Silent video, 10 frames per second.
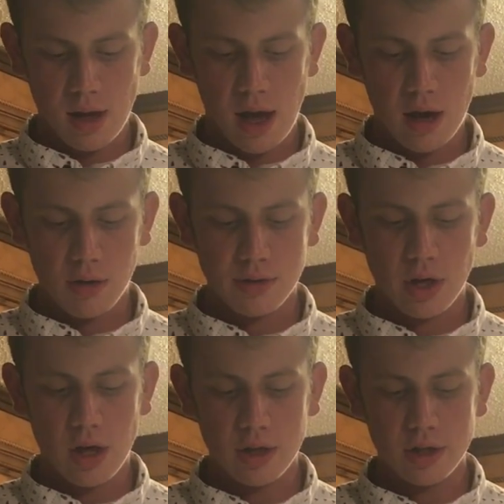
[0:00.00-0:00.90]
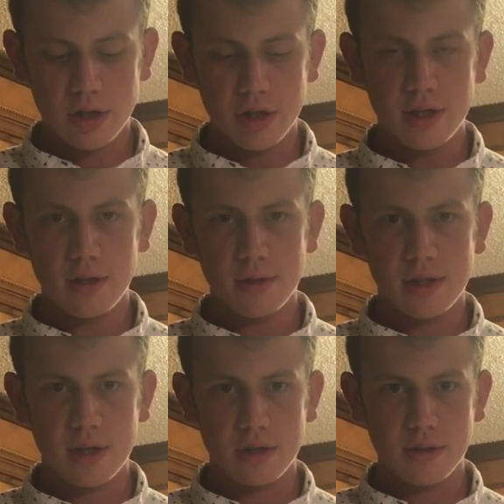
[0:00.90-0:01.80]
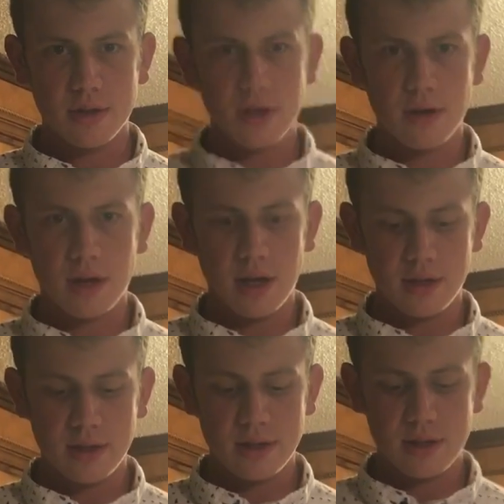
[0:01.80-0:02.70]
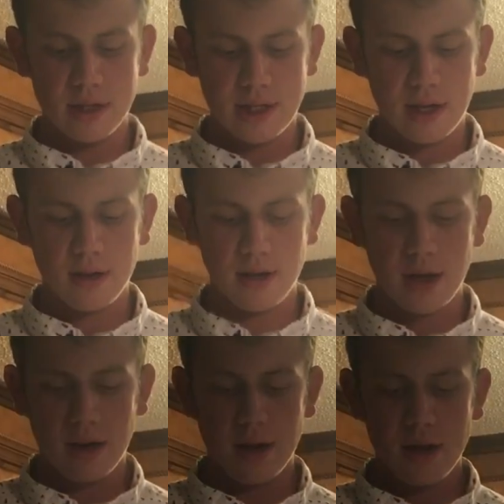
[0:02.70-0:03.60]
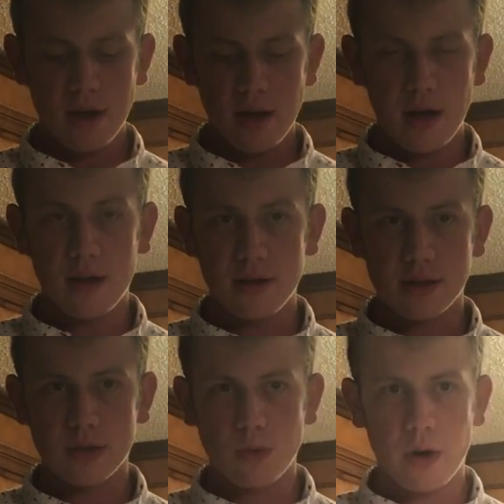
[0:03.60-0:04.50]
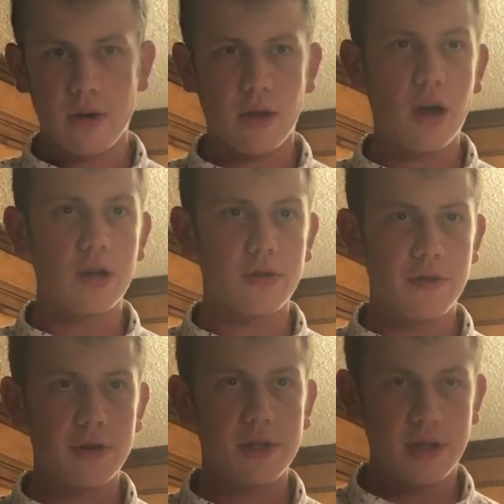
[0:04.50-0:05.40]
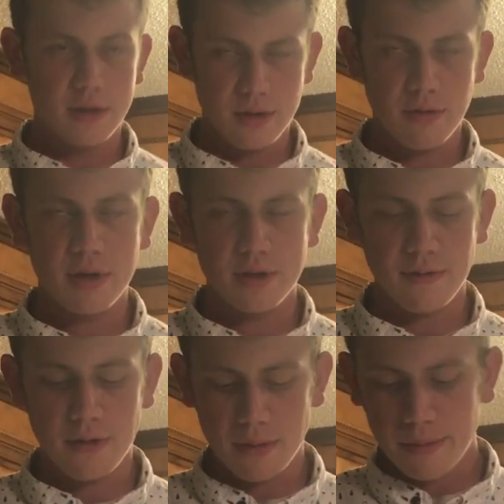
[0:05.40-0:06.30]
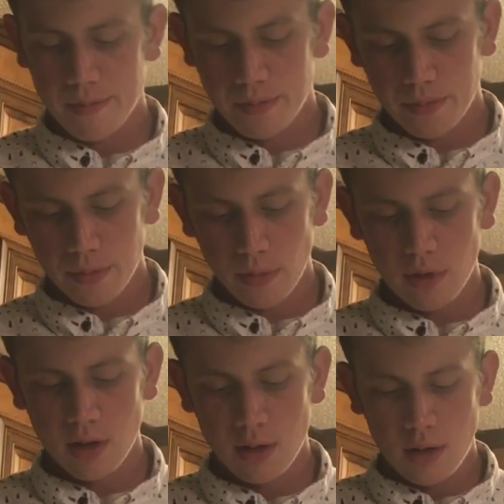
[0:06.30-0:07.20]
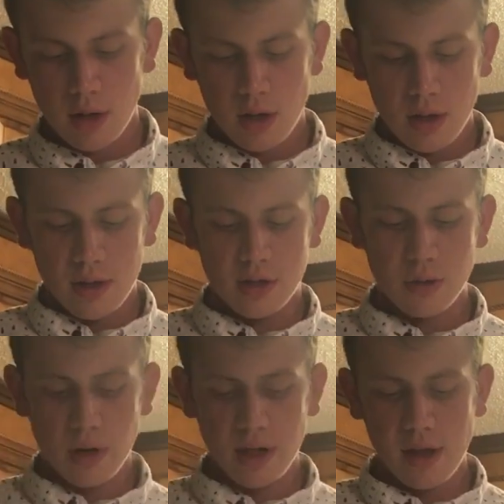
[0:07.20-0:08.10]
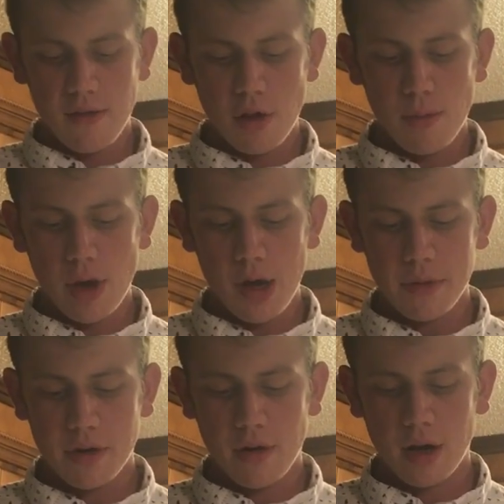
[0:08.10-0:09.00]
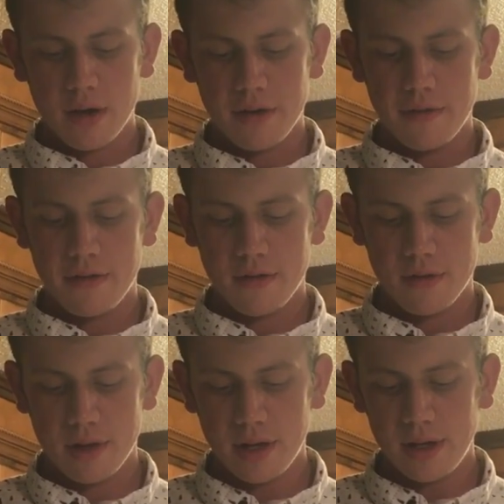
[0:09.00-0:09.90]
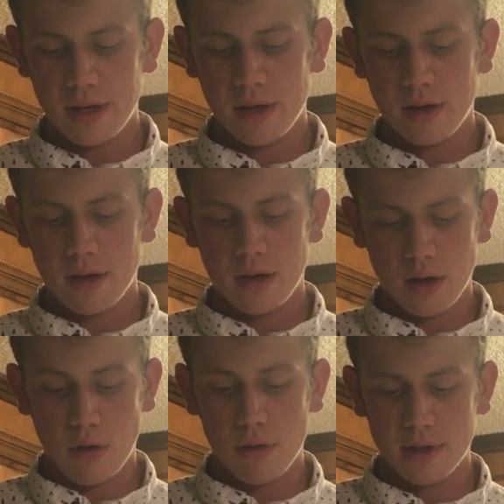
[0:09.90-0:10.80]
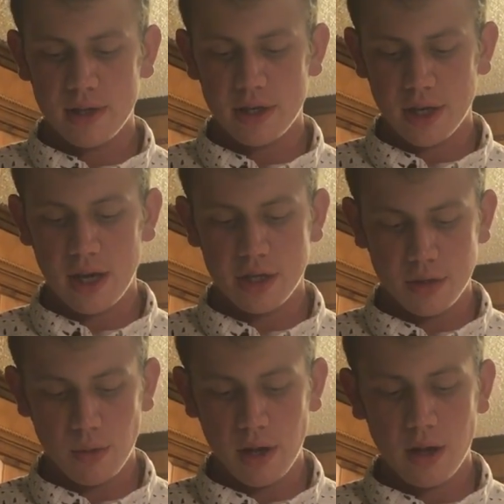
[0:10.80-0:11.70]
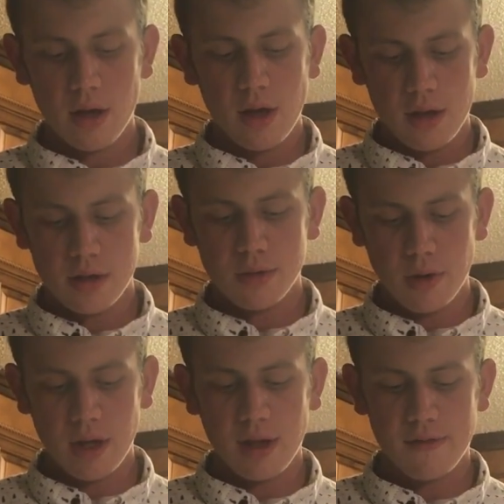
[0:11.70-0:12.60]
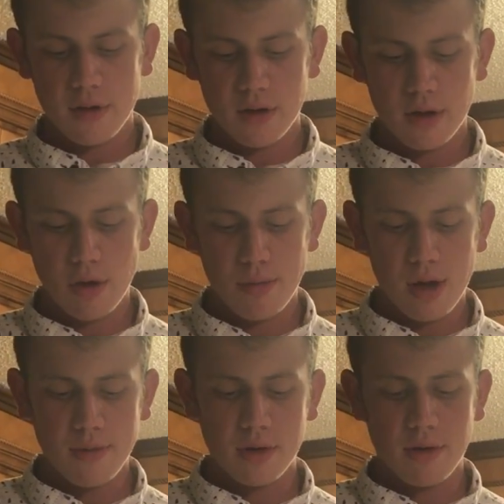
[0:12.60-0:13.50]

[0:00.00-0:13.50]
how colleges should deal with sexual assault cases to Title IX, and this is where the controversy has arisen from. The 2011 Obama directive detailed, according to Education Week, the 2011 Obama